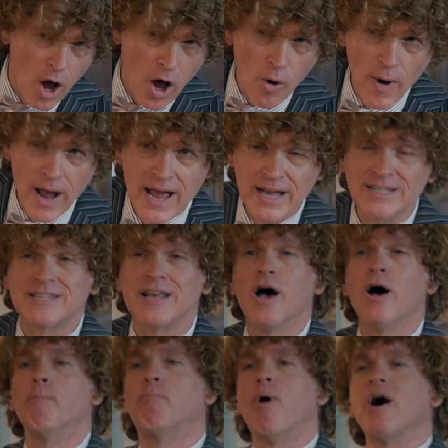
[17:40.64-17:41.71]
always
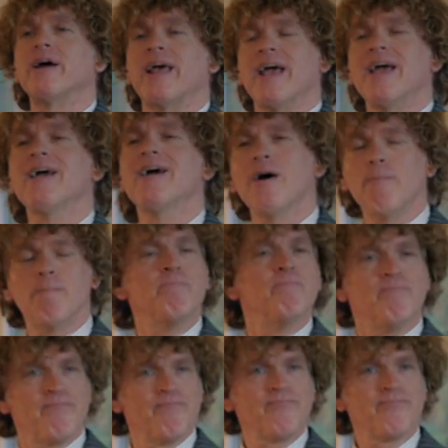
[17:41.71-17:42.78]
but him
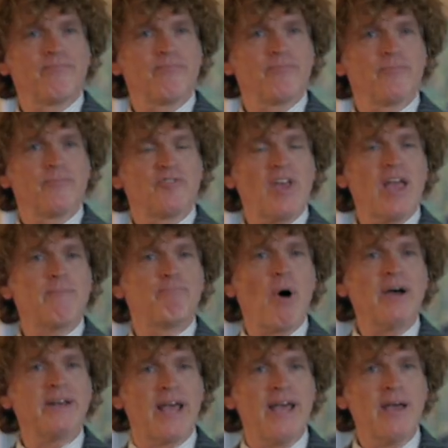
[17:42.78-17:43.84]
say
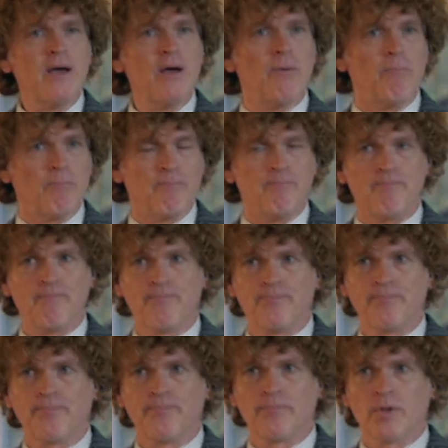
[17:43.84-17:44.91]
but him, but
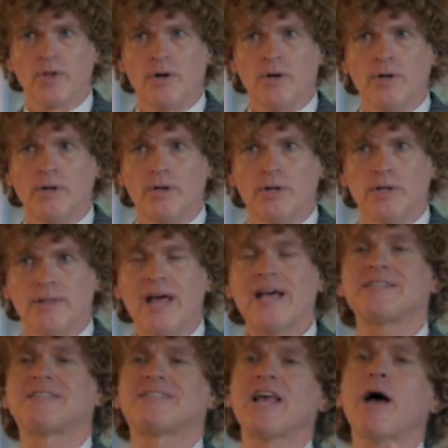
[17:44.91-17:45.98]
him.
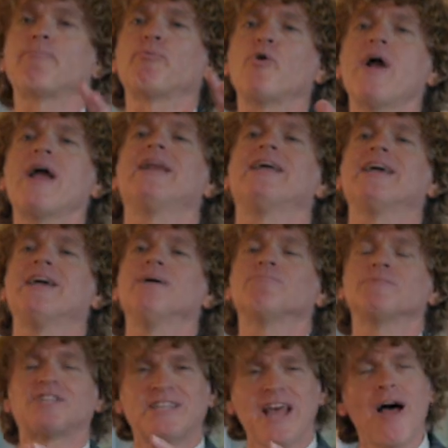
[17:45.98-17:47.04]
that's separating
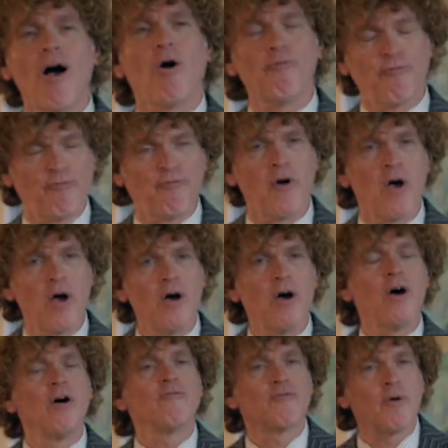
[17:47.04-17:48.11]
himself
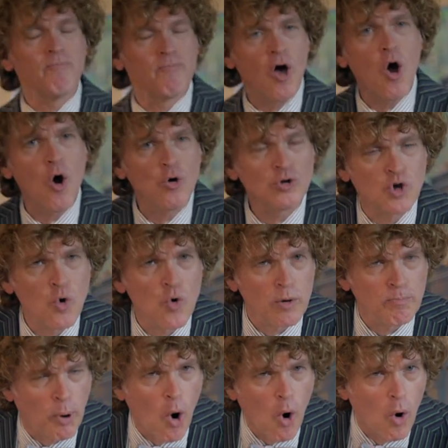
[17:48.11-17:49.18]
from those who
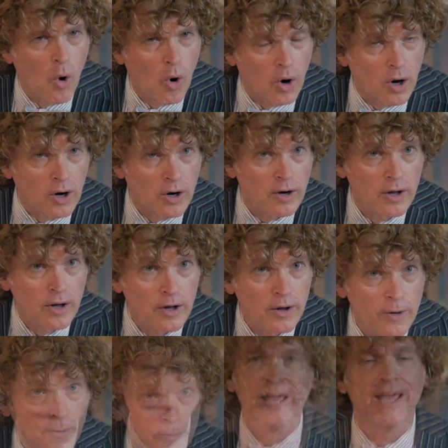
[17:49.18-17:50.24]
are poor mm -hmm.
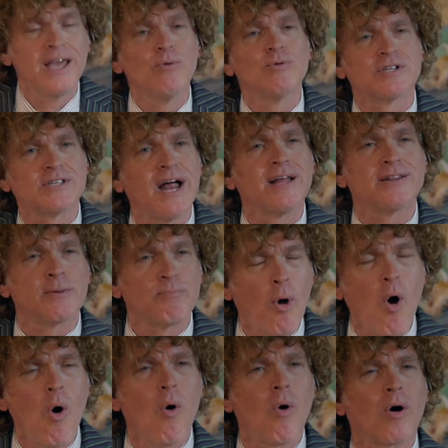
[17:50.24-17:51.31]
he was not the
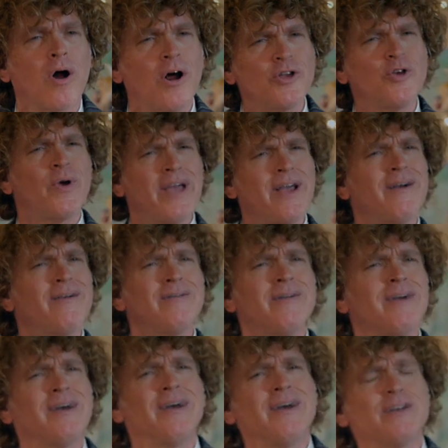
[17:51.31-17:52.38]
poor are you here
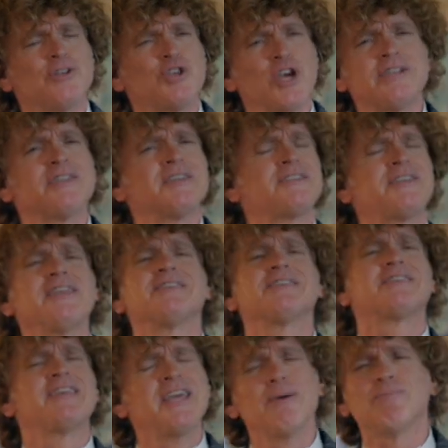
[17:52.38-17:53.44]
yes. Jesus didn't
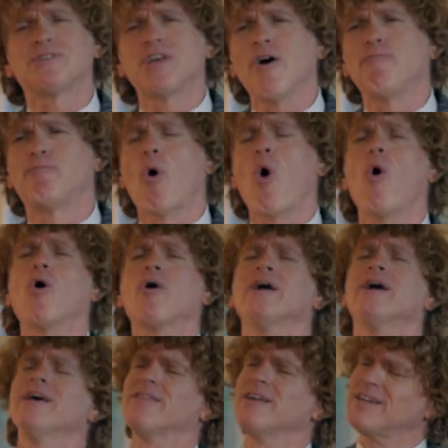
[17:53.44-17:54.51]
see himself poor
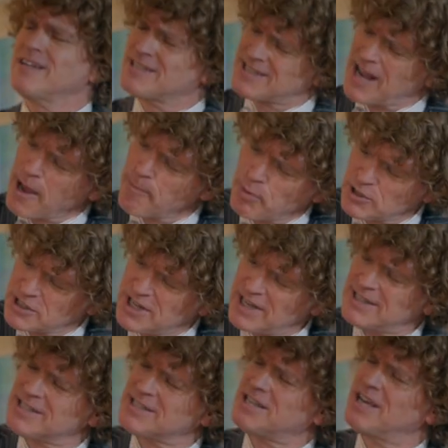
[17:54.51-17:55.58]
the disciples
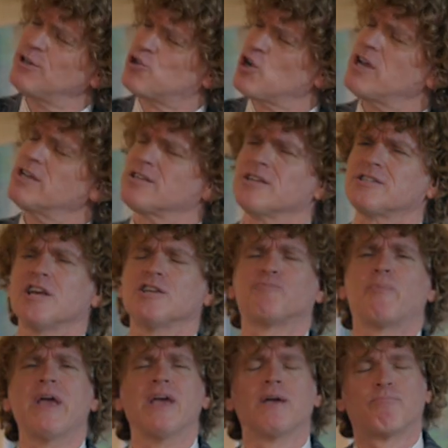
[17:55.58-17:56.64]
didn't see Jesus as
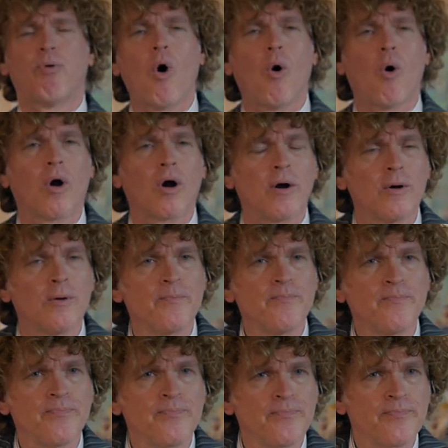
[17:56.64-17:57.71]
being poor
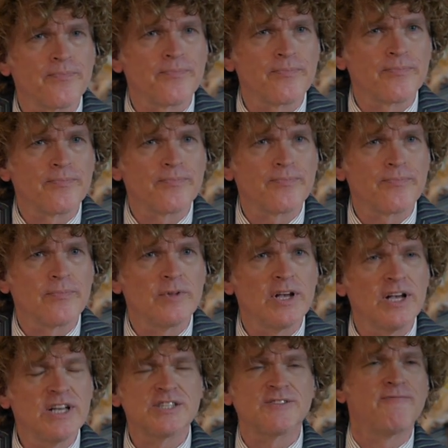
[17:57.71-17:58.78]

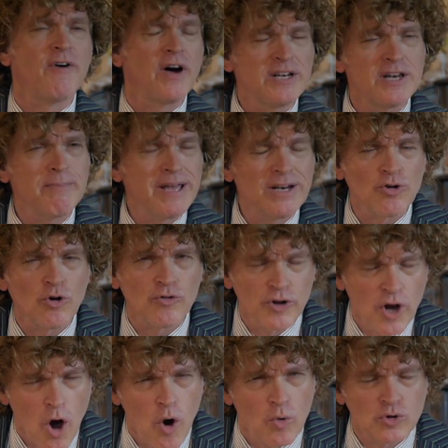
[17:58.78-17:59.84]
his fundamental
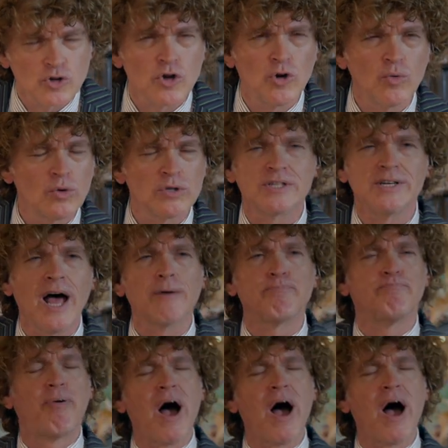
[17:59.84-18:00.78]
note was not